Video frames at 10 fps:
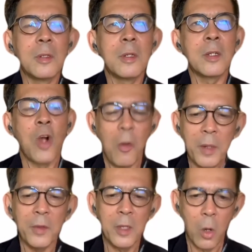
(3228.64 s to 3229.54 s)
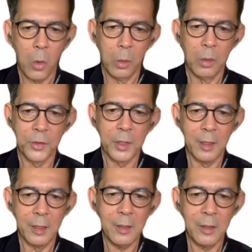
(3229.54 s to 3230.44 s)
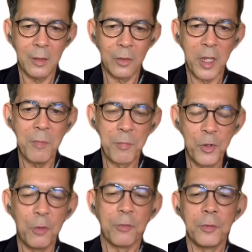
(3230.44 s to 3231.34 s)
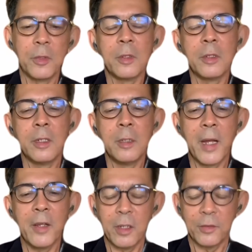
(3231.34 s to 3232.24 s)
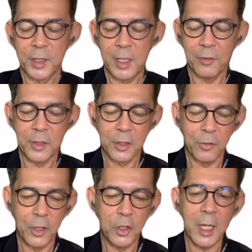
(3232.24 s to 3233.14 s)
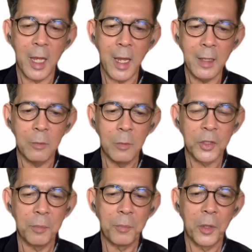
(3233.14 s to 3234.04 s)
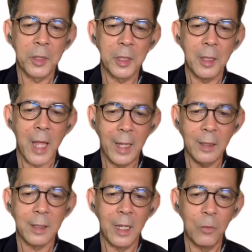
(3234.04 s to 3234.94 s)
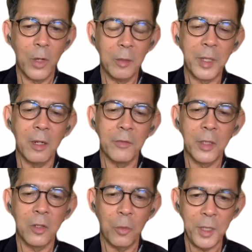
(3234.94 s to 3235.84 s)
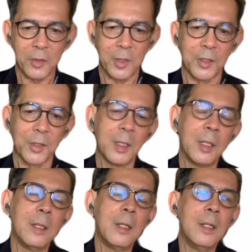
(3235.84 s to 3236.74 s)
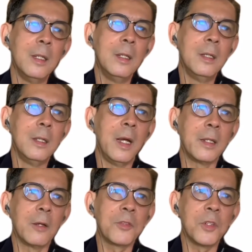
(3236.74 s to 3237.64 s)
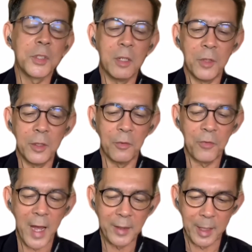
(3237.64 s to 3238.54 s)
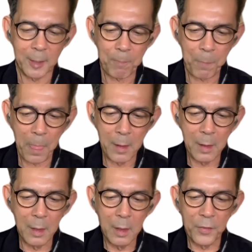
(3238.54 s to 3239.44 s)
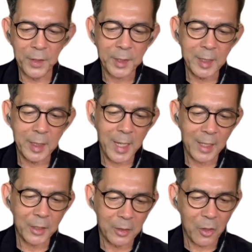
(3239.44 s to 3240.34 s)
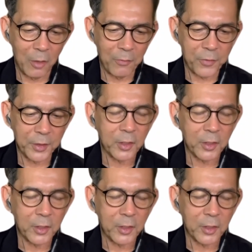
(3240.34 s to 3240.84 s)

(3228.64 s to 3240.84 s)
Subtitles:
common goals to improve the biodiversity of this region, and most important, health and well-being of the communities. And of course, several new findings. This international conference on